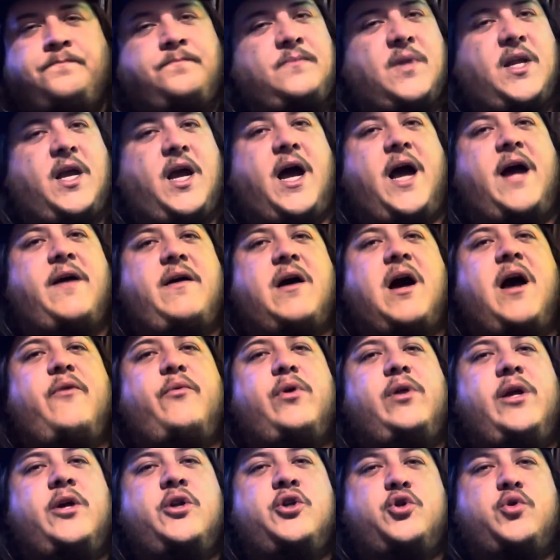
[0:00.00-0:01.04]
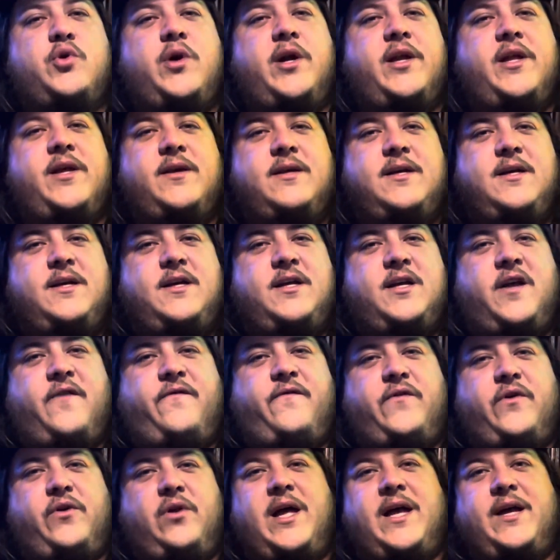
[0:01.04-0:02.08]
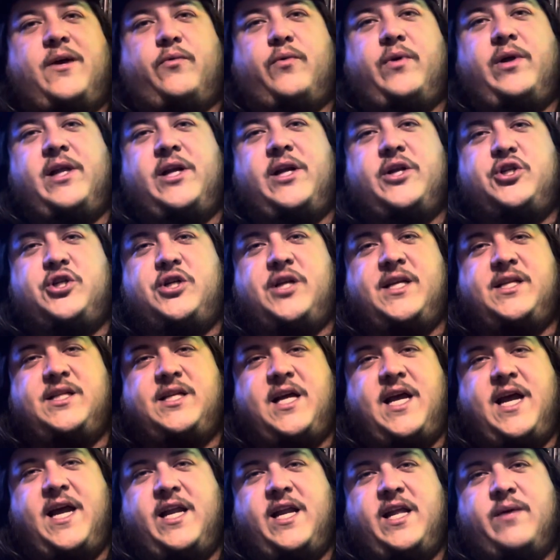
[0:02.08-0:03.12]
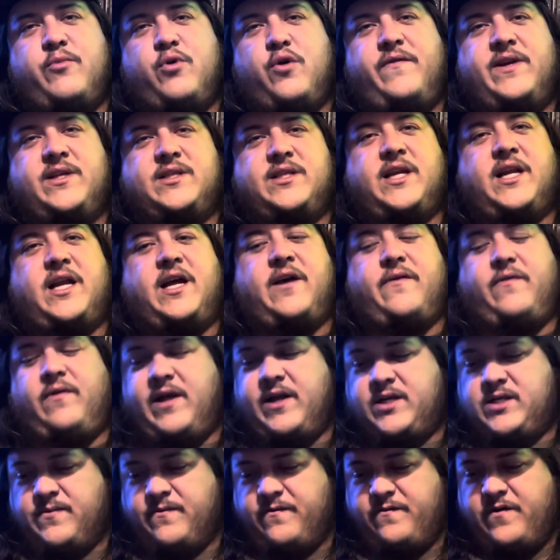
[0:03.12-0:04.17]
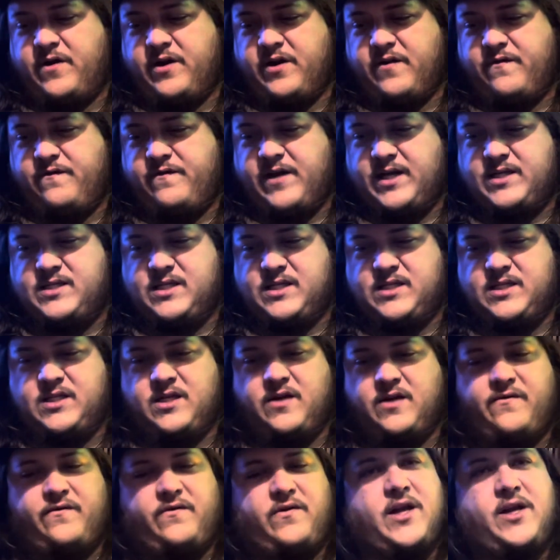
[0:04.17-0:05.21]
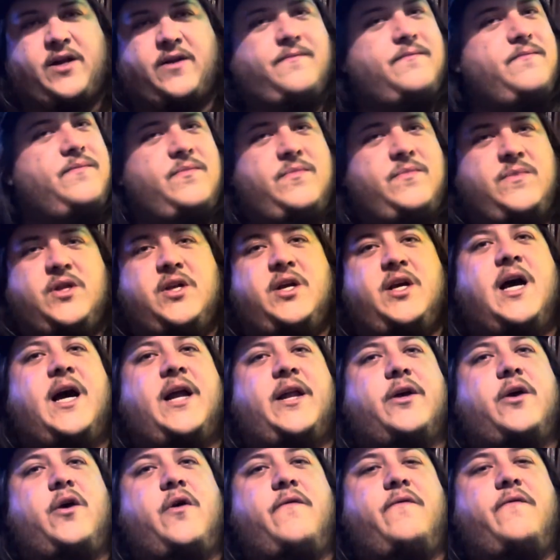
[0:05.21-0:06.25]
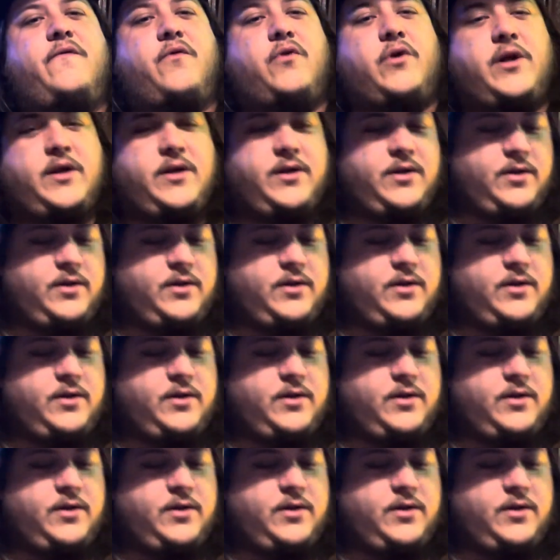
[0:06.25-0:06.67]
yeah, I really enjoyed it. If you like really cheesy 80 movies that have like some fun effects and stuff, like, you gotta go for it.